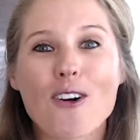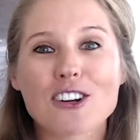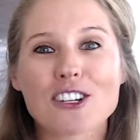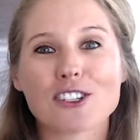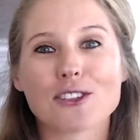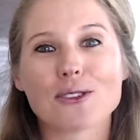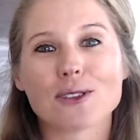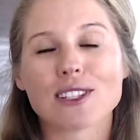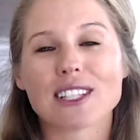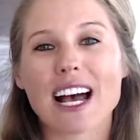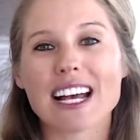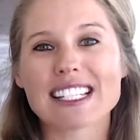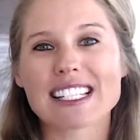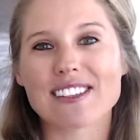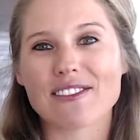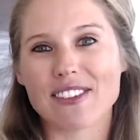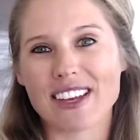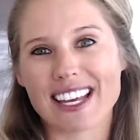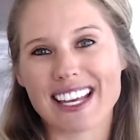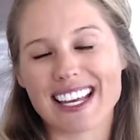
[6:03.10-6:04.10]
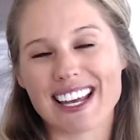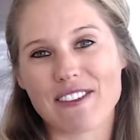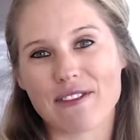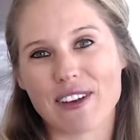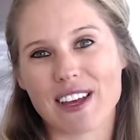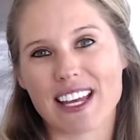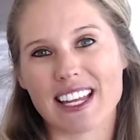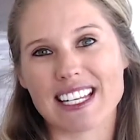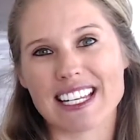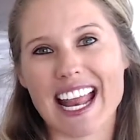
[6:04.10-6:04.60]
do less of it if
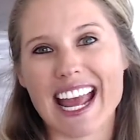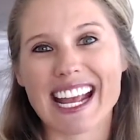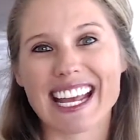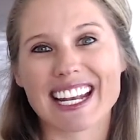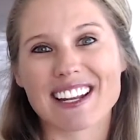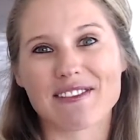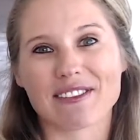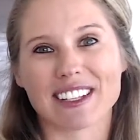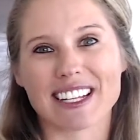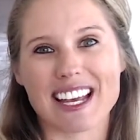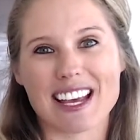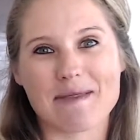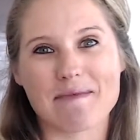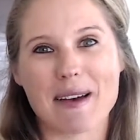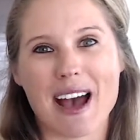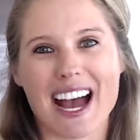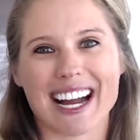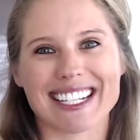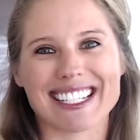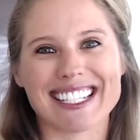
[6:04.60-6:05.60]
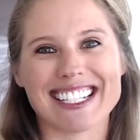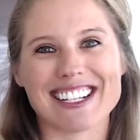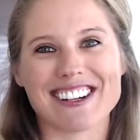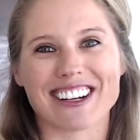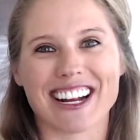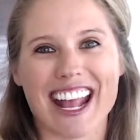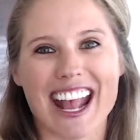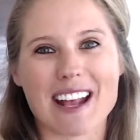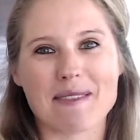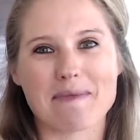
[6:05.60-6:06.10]
it negatively impacted your
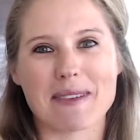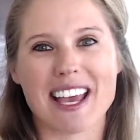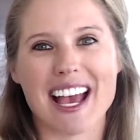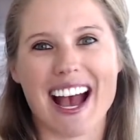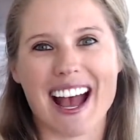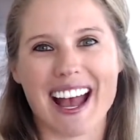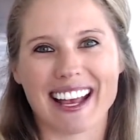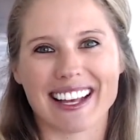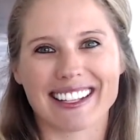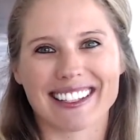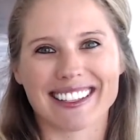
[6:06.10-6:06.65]
KPI.